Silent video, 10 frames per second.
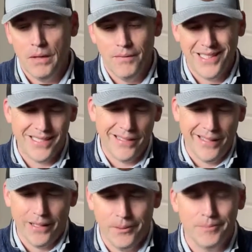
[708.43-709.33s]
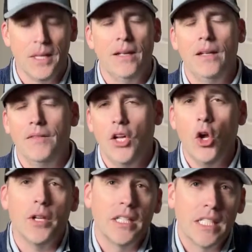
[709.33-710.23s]
That's like they
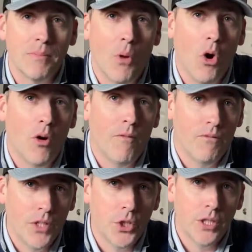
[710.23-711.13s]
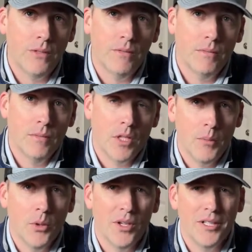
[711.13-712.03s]
call it a small fishing
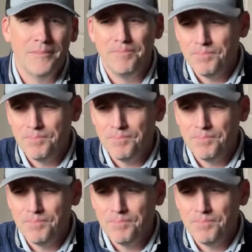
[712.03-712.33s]
community.